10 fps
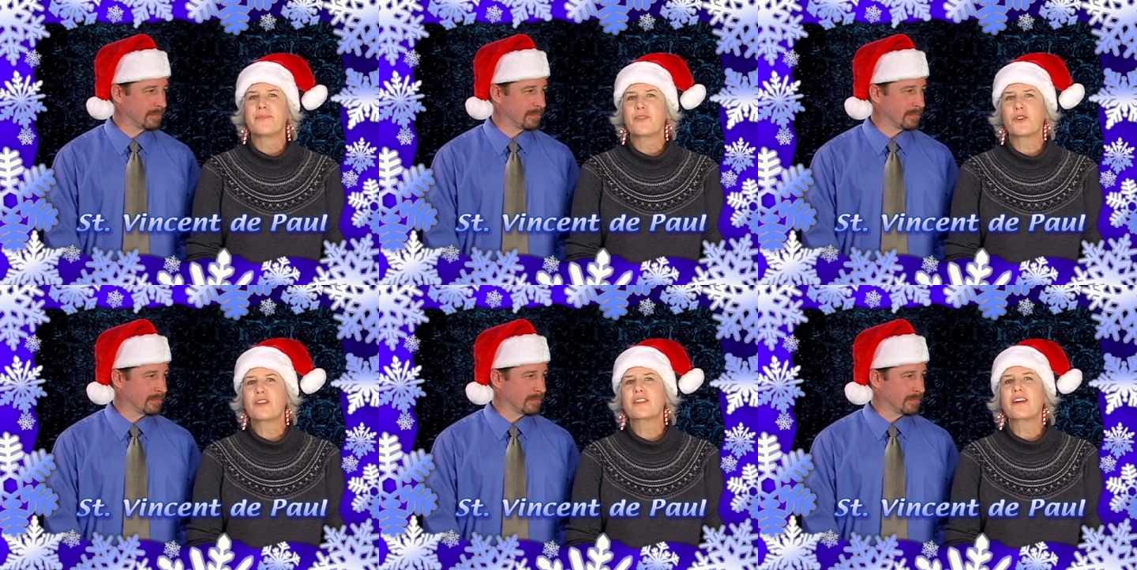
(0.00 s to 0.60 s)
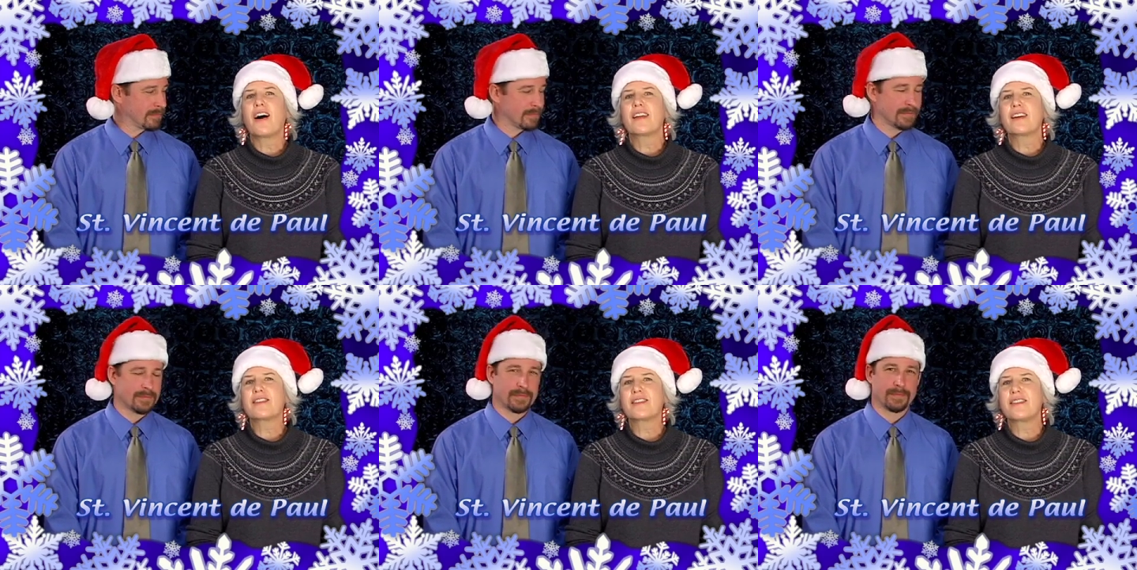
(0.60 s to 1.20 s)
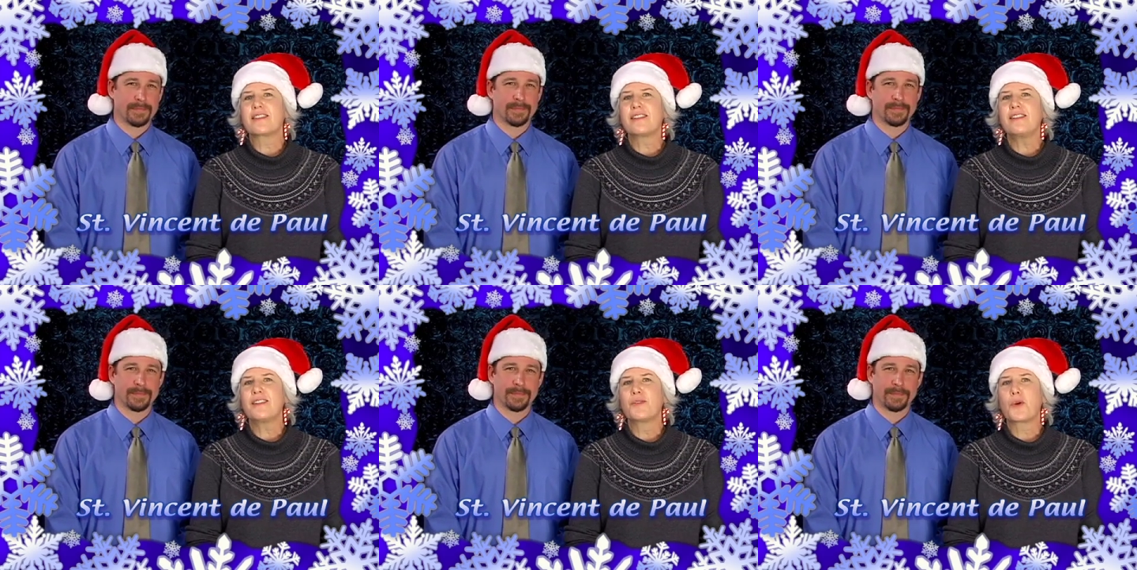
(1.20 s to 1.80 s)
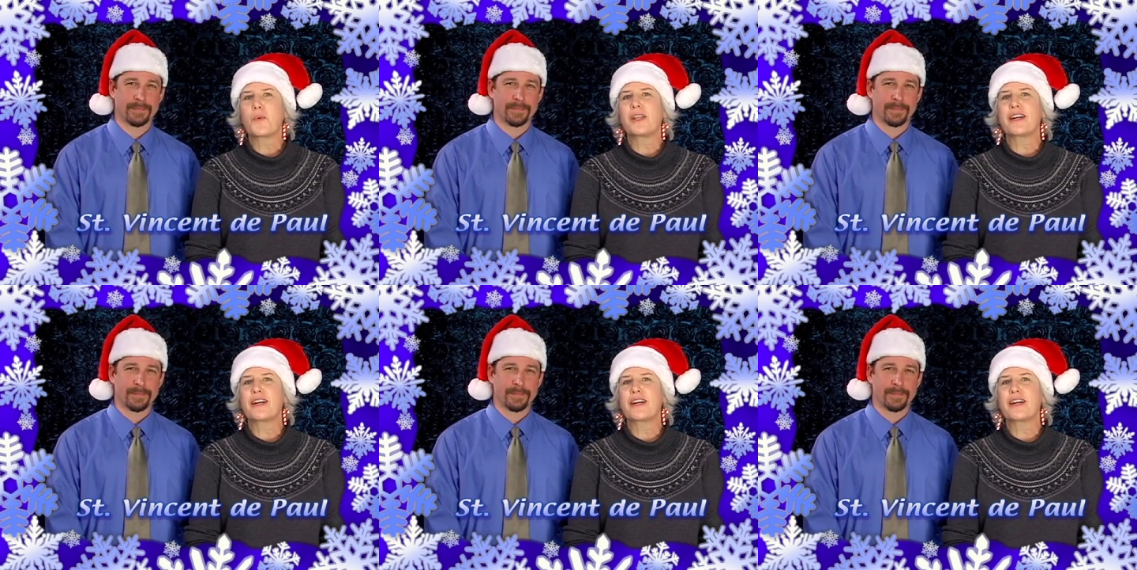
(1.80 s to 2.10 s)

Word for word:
Speaker 1: During this holiday season, we would